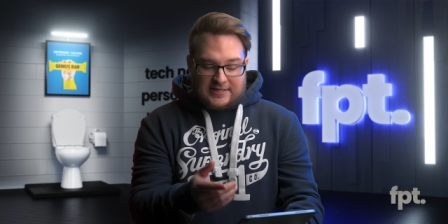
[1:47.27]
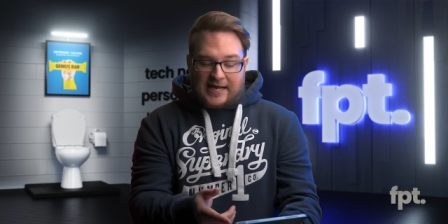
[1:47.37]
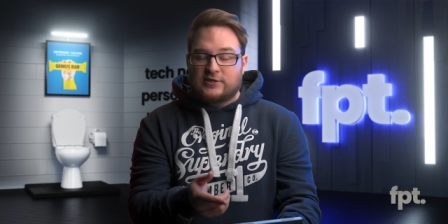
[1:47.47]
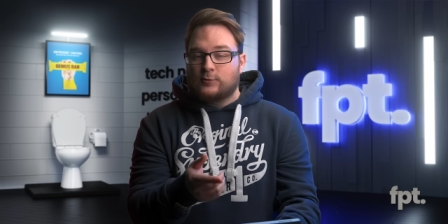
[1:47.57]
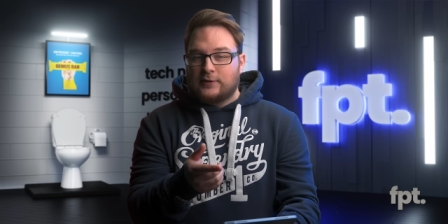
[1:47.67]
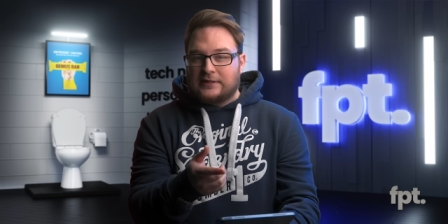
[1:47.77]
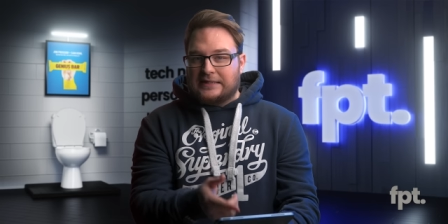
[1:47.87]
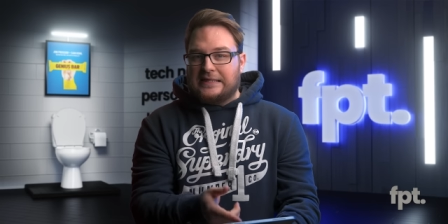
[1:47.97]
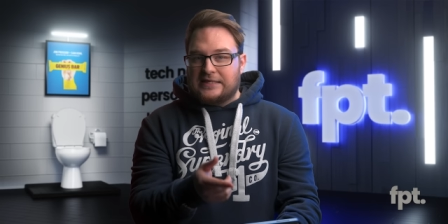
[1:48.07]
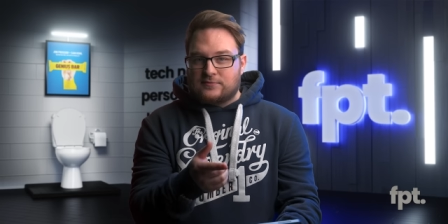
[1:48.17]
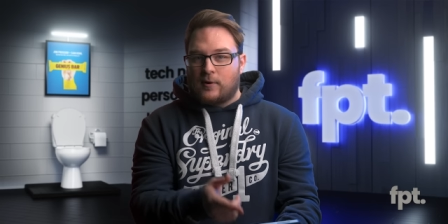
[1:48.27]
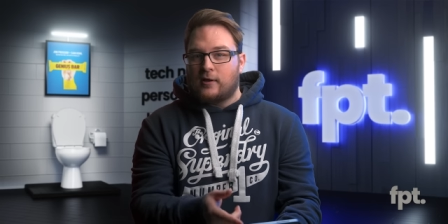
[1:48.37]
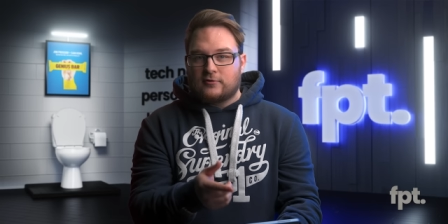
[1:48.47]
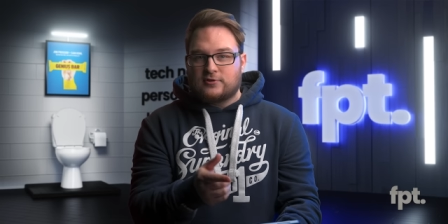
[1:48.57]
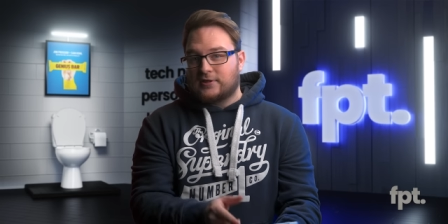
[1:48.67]
That's where these
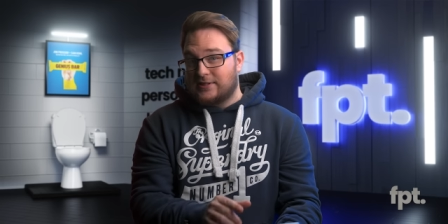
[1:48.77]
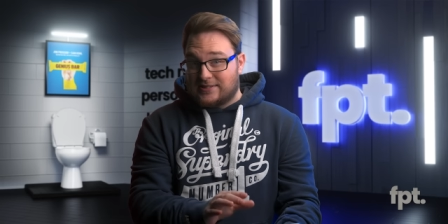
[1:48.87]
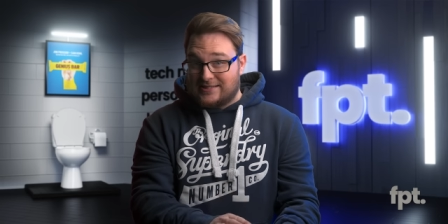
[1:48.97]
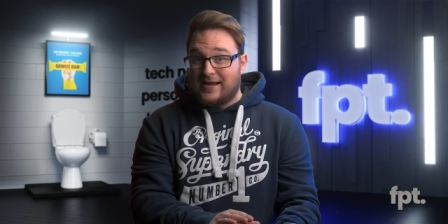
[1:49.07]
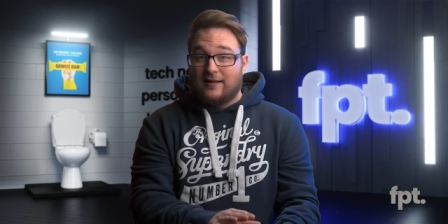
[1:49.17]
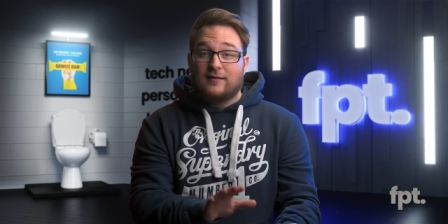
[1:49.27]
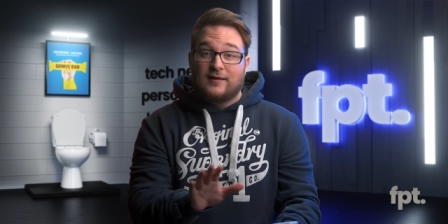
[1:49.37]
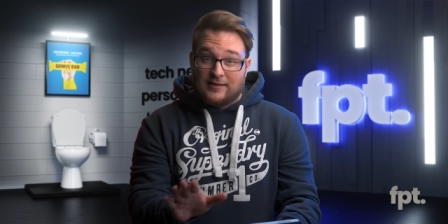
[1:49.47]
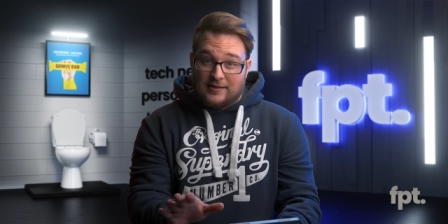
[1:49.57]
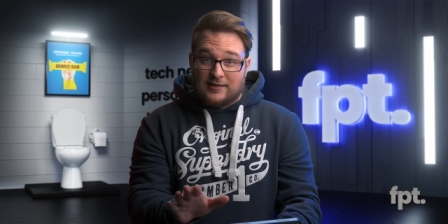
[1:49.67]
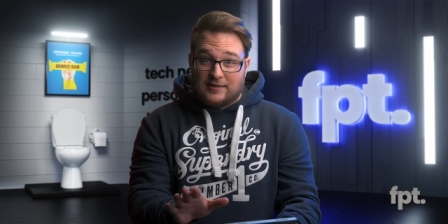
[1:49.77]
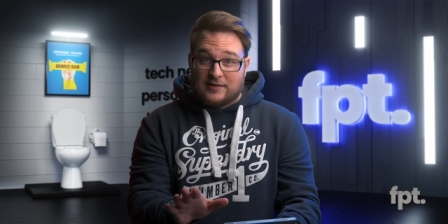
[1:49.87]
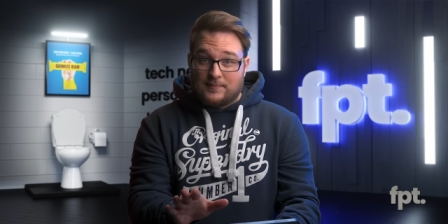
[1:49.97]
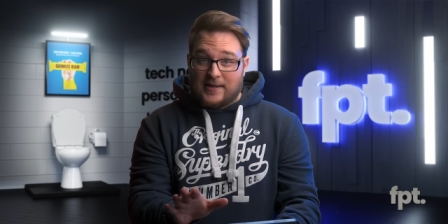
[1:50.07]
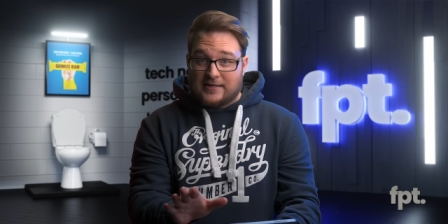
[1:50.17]
models are going to sell
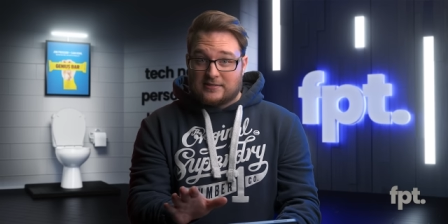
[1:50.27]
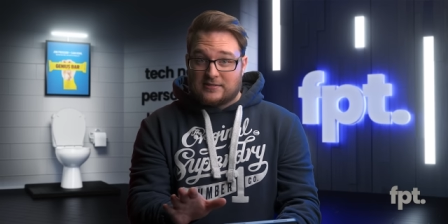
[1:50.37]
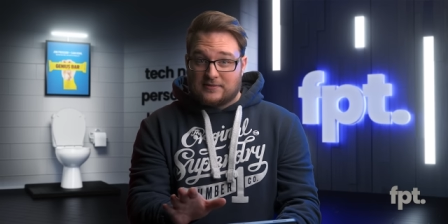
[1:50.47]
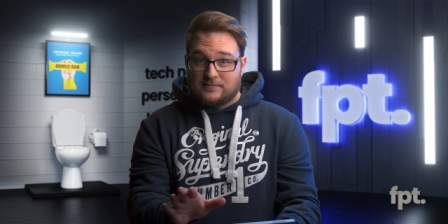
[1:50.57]
the best.